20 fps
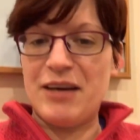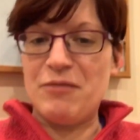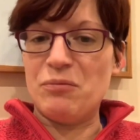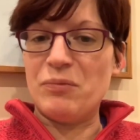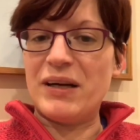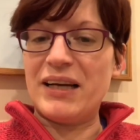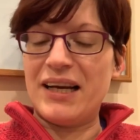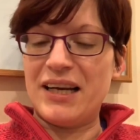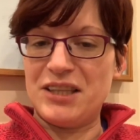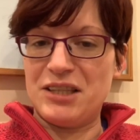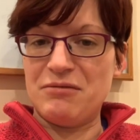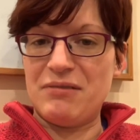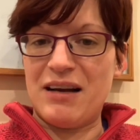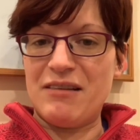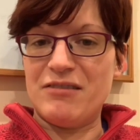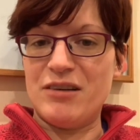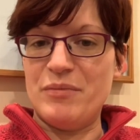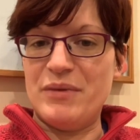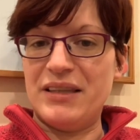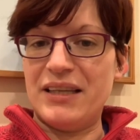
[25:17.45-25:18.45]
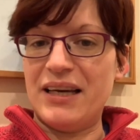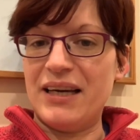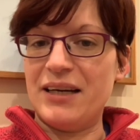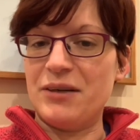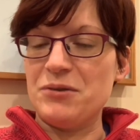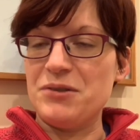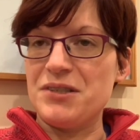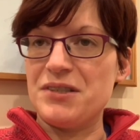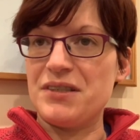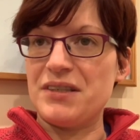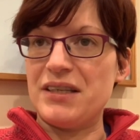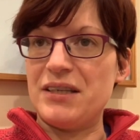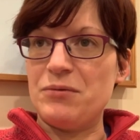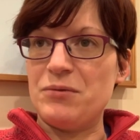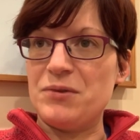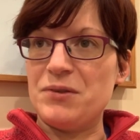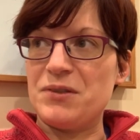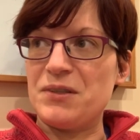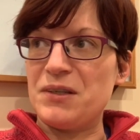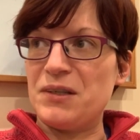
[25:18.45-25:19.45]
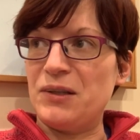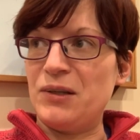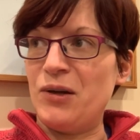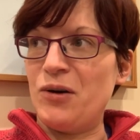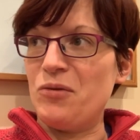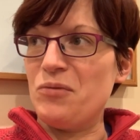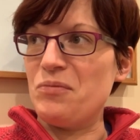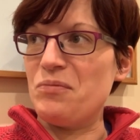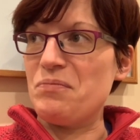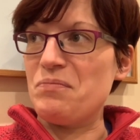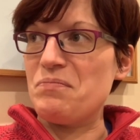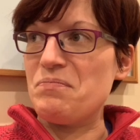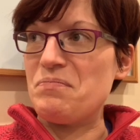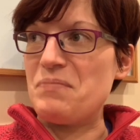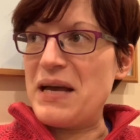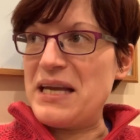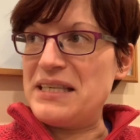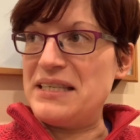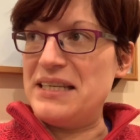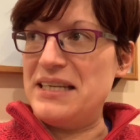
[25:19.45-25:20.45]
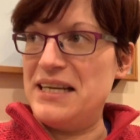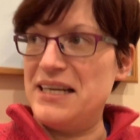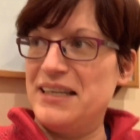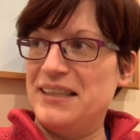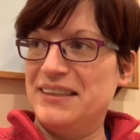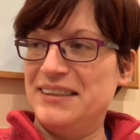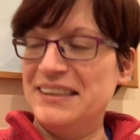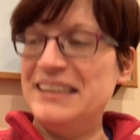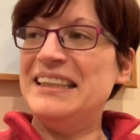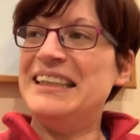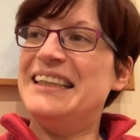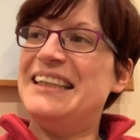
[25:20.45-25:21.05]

When I had the rat room in the house, it was a lot messier.